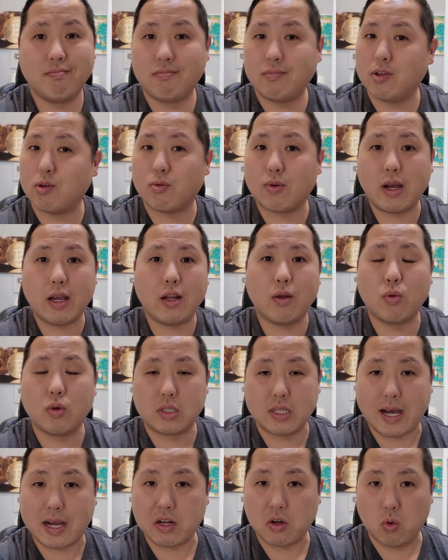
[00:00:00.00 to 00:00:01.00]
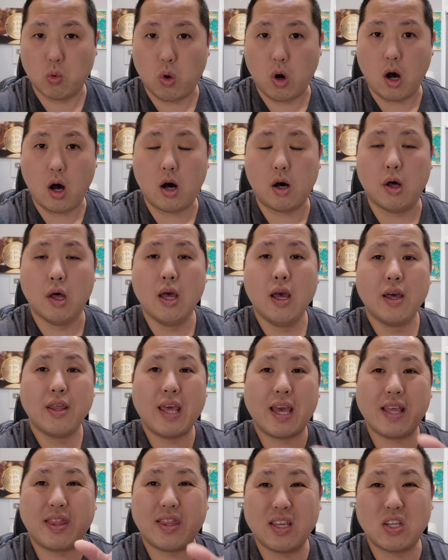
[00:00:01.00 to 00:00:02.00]
the writing was on the wall
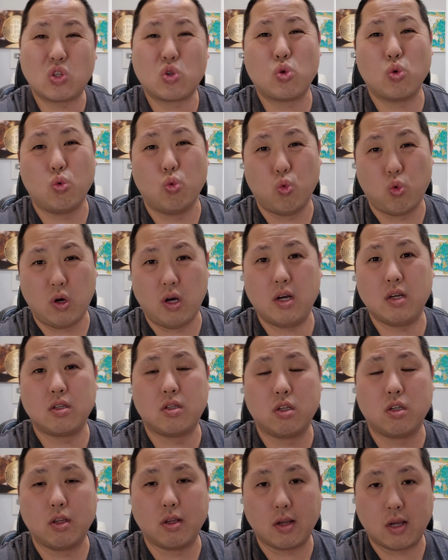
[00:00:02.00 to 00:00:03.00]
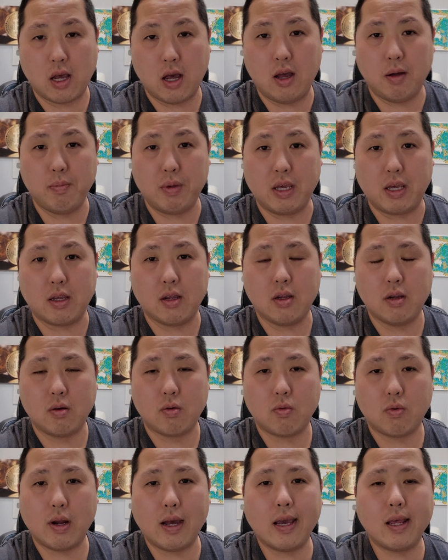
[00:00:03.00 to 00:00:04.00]
that this was coming,
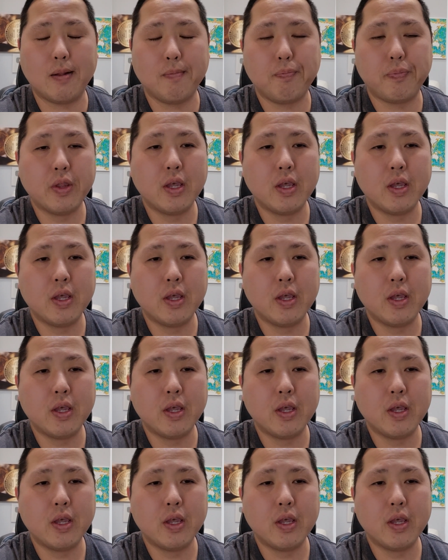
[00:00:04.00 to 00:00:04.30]
right?